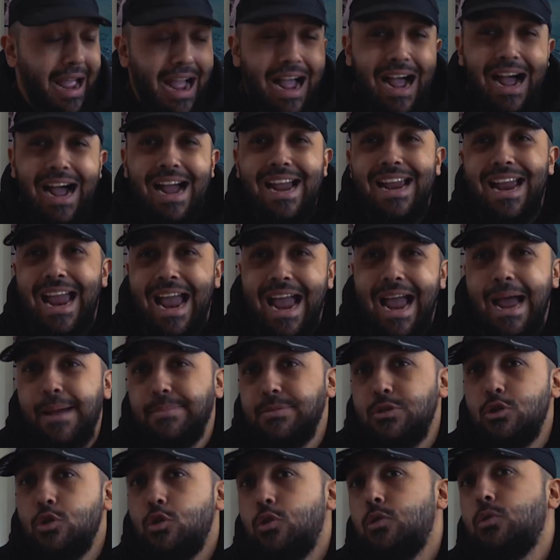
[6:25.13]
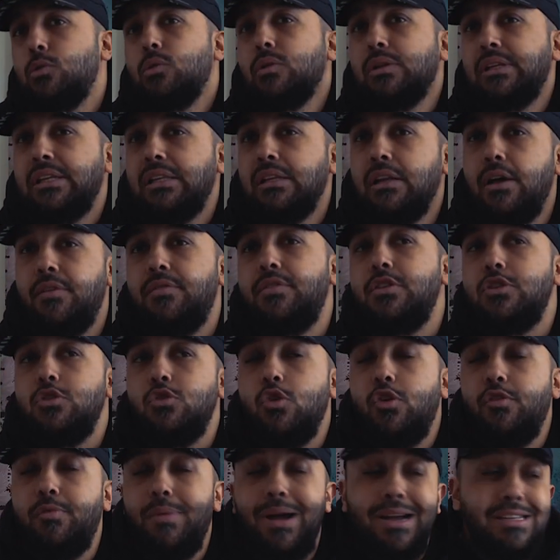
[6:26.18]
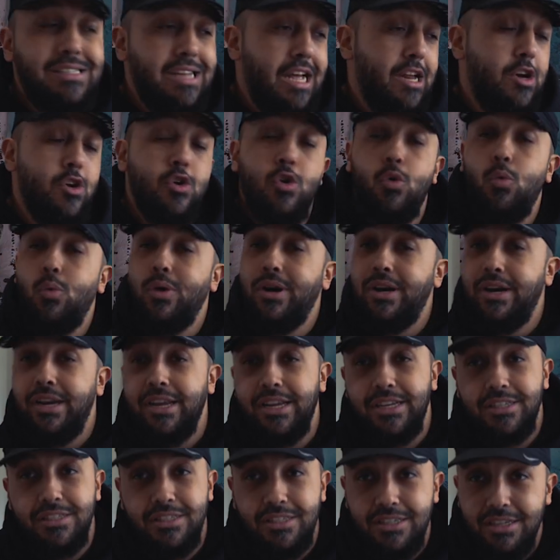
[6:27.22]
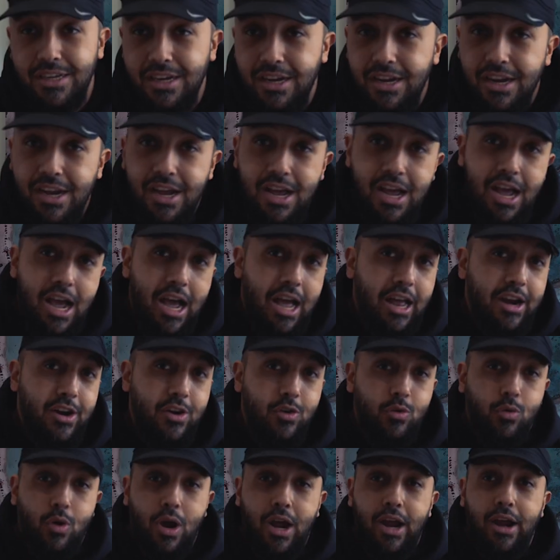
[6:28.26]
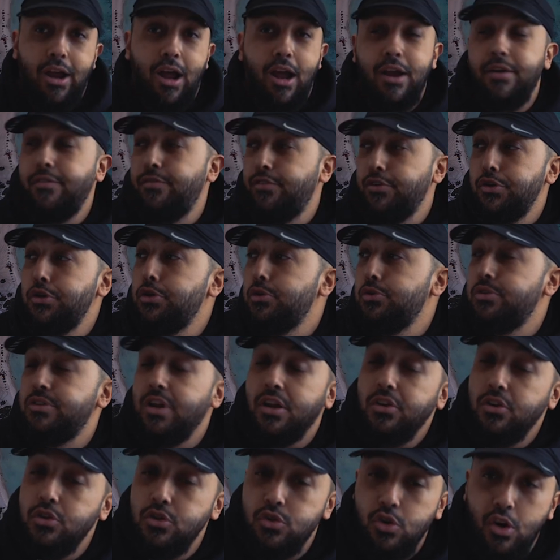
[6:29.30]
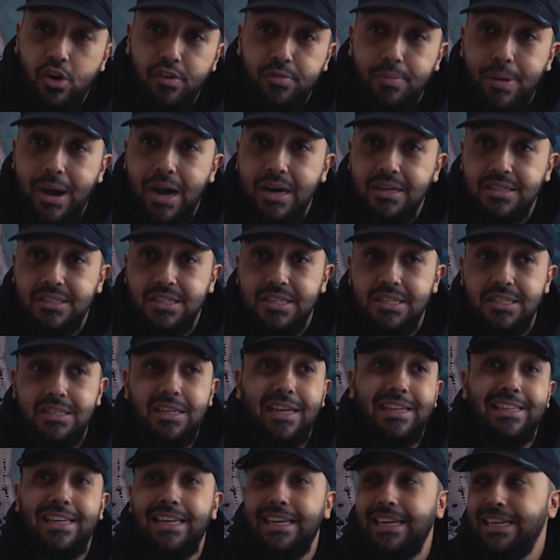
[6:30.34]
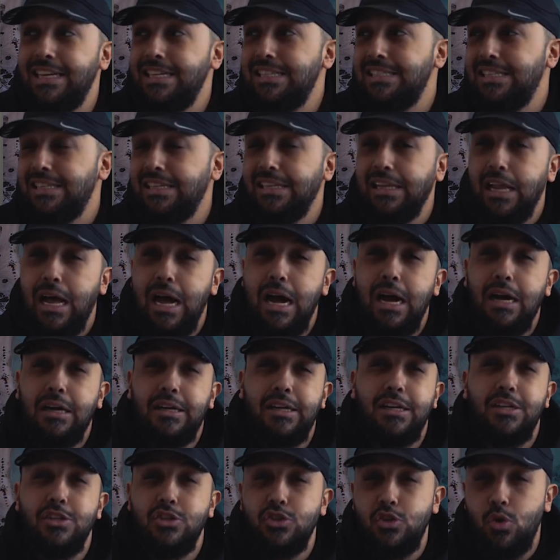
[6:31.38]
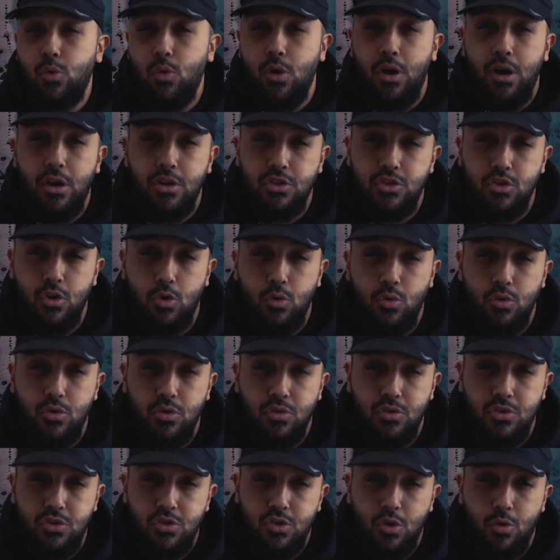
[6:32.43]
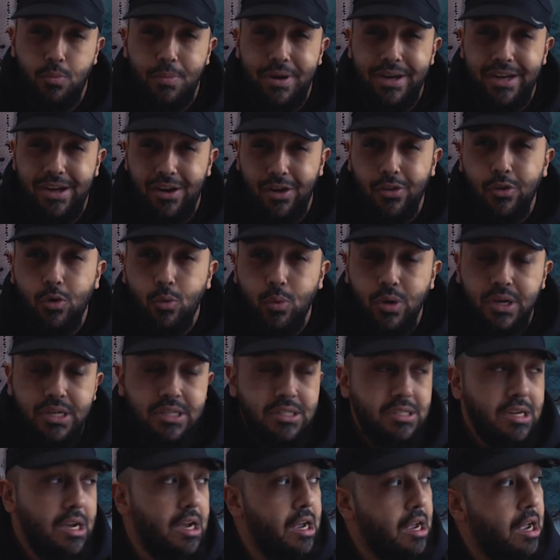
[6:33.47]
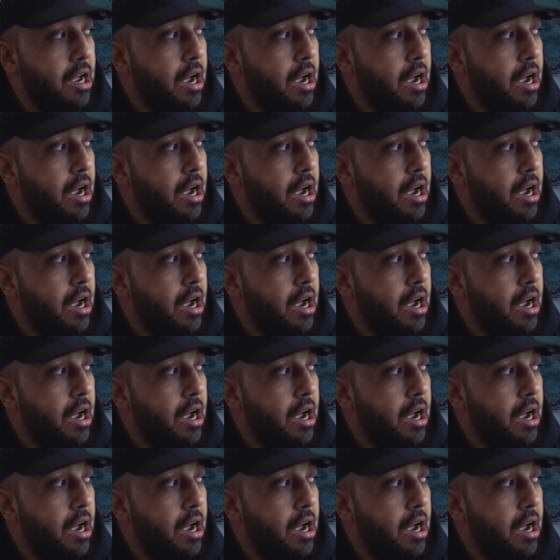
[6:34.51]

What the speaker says: I absolutely love the softbox. I don't know what it is. I don't know. I've used other softboxes like the Easy Lock and so many other ones.